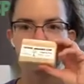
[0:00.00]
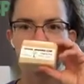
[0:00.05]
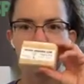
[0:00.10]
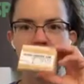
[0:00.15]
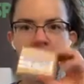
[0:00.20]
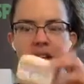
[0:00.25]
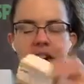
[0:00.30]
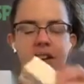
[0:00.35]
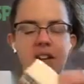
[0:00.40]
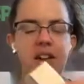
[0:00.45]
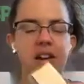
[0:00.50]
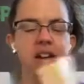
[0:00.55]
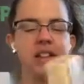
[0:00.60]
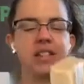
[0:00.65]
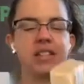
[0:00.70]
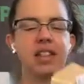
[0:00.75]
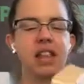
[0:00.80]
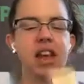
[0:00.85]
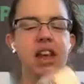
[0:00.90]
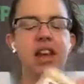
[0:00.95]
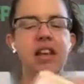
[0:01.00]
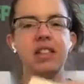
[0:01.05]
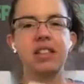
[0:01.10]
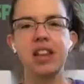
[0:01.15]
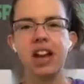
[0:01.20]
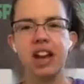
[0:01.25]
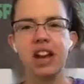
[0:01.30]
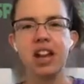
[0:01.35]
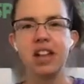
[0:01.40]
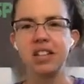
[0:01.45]
And yeah, it's
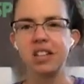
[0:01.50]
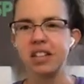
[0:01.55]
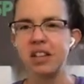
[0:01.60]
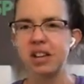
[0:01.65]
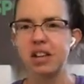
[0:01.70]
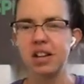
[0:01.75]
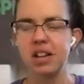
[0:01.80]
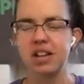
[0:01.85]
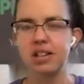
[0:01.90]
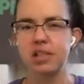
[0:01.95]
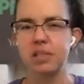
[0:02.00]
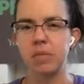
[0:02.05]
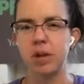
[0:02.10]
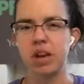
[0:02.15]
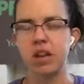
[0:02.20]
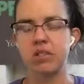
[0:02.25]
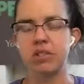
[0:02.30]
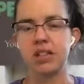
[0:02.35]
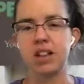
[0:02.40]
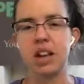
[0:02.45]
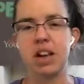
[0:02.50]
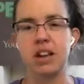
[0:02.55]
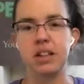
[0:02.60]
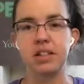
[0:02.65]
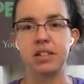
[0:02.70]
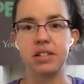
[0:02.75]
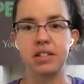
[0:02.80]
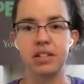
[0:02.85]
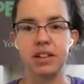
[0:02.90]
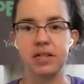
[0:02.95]
kind of has a nutty smell. It's
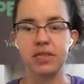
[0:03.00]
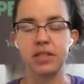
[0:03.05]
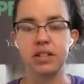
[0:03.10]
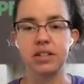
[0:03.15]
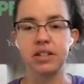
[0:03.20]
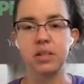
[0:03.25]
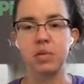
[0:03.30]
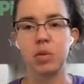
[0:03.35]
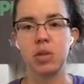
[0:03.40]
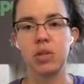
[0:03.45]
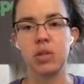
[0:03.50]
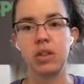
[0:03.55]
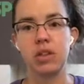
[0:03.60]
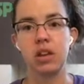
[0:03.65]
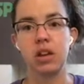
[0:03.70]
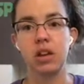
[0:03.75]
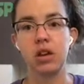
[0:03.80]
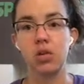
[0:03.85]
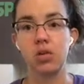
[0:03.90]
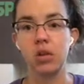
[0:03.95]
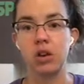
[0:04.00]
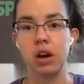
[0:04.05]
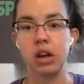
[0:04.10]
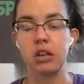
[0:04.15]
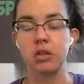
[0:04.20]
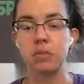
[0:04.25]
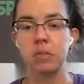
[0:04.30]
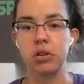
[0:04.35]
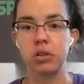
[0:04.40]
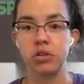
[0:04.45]
definitely something that like, oh, your
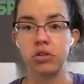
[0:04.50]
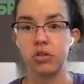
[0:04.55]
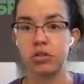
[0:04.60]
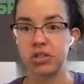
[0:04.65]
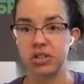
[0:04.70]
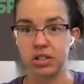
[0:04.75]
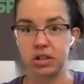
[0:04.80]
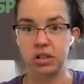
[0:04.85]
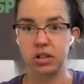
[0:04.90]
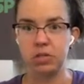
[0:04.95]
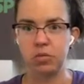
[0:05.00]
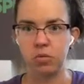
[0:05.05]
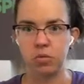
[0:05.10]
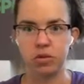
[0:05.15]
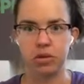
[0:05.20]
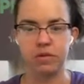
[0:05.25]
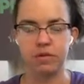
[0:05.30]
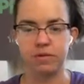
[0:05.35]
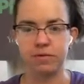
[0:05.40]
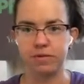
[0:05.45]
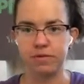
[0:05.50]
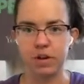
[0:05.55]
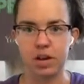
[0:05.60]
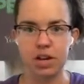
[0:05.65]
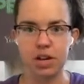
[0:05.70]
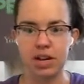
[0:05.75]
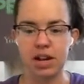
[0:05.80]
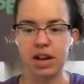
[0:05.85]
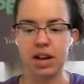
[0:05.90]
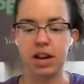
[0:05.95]
husband or your son wouldn't fret
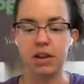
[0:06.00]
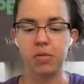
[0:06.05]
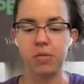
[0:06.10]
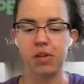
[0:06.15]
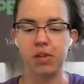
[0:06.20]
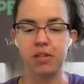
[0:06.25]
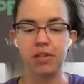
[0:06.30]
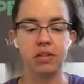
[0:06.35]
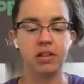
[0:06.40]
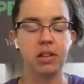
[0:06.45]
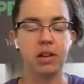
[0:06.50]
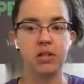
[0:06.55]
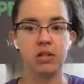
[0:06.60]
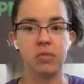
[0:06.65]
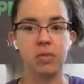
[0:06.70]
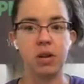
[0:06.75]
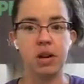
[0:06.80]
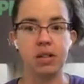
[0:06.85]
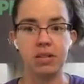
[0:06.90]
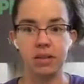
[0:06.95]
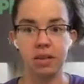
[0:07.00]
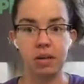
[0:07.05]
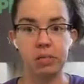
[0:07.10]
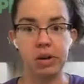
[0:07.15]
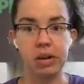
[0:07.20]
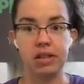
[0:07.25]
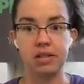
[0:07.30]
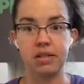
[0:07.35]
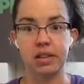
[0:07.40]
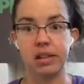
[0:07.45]
at, whereas the other ones they
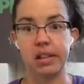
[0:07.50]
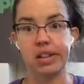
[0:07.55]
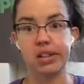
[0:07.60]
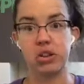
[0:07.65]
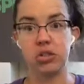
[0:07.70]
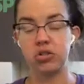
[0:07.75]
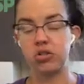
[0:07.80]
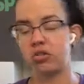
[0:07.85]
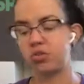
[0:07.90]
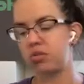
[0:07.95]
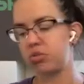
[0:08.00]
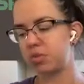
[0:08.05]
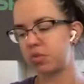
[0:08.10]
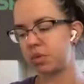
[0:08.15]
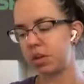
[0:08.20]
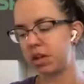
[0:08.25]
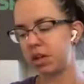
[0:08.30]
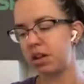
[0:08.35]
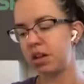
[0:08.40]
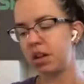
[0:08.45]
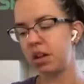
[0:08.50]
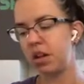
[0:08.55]
might say like are too sweet.